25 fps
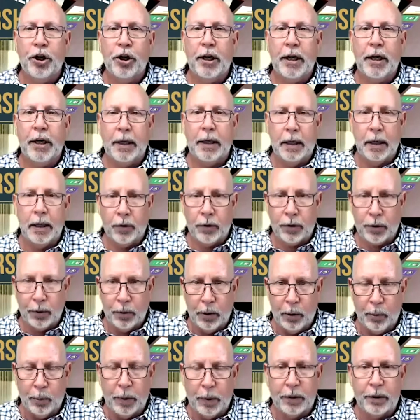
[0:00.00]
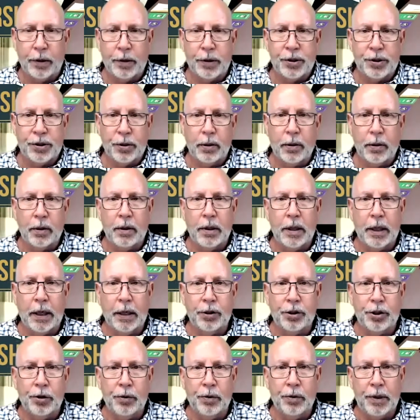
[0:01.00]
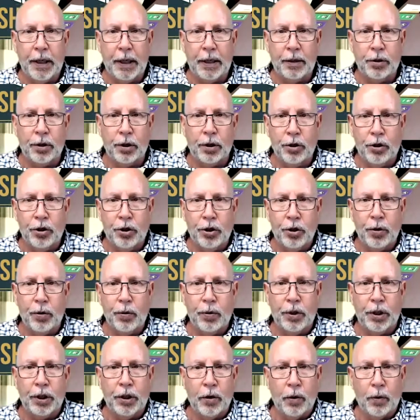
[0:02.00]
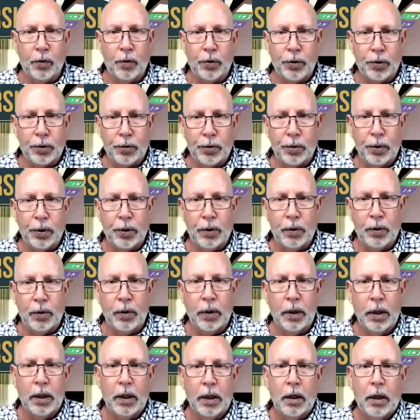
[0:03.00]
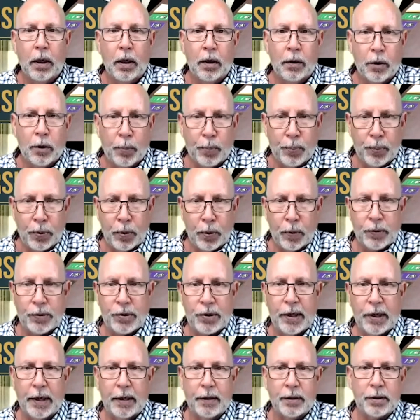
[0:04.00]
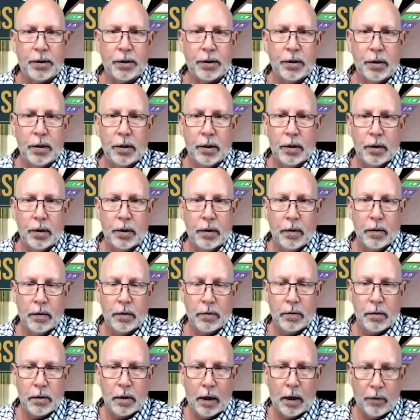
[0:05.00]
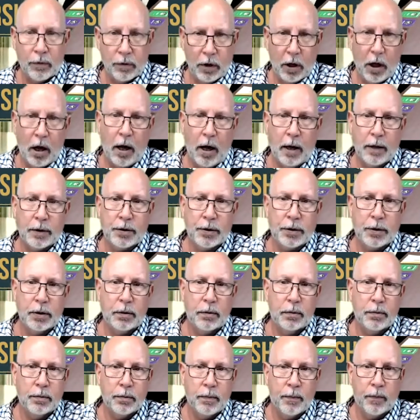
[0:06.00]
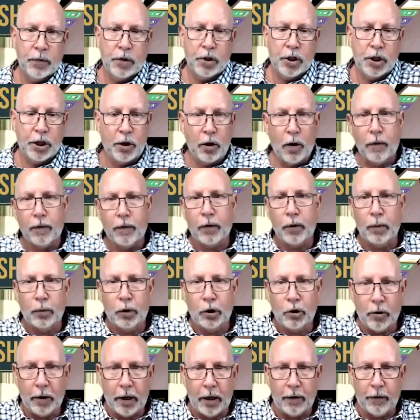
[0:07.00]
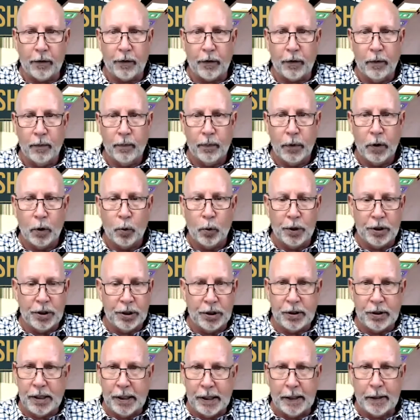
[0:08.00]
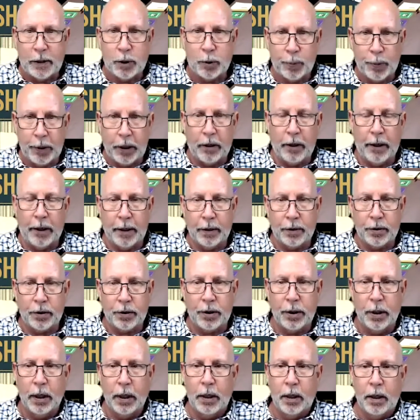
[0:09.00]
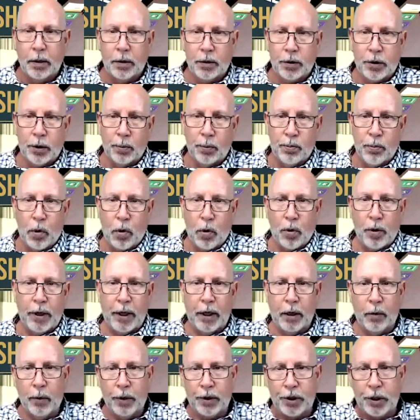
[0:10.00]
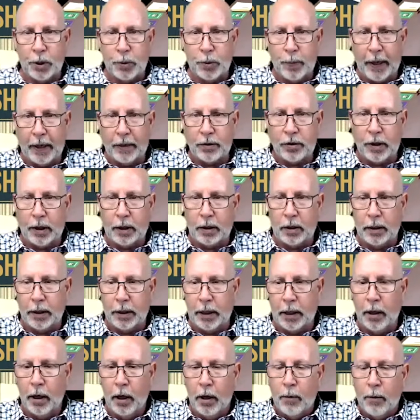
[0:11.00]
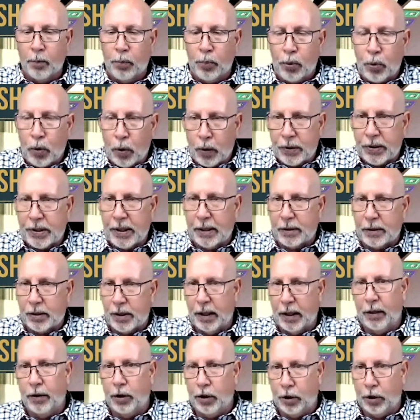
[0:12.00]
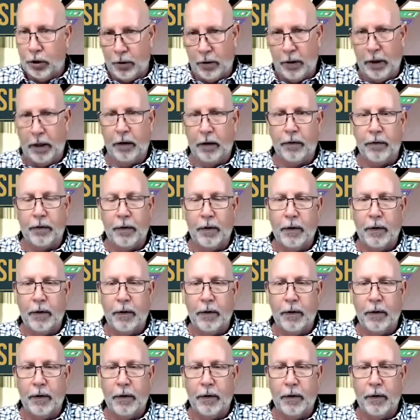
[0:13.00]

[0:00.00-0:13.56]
to get through it, but there's certain things you need to do to go through the process of loss, to go from grief, which is the experience, to mourning, which is basically processing the grief